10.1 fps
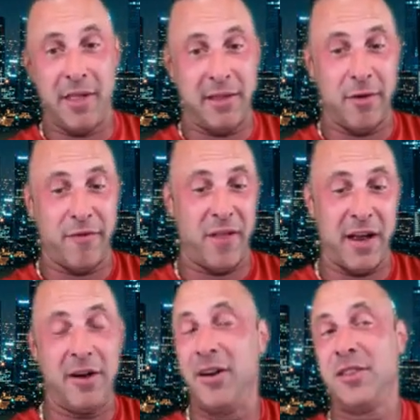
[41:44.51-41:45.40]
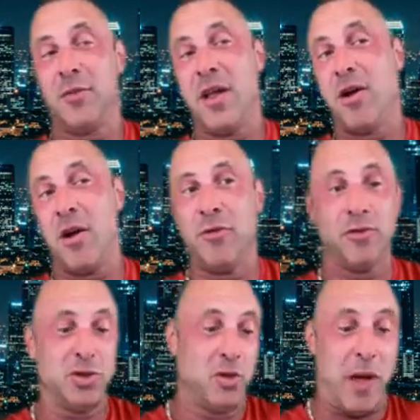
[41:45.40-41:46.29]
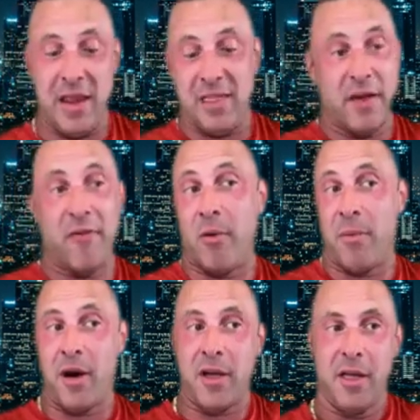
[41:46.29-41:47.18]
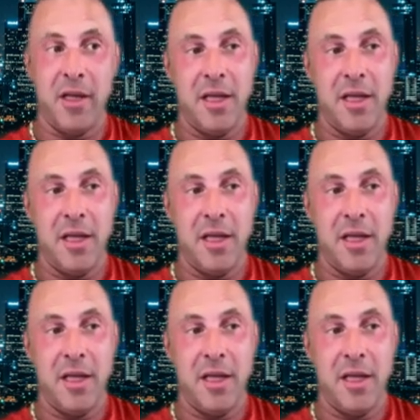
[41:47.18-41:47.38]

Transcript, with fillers: like they're flying underneath the radar and they'll just do anything for a buck.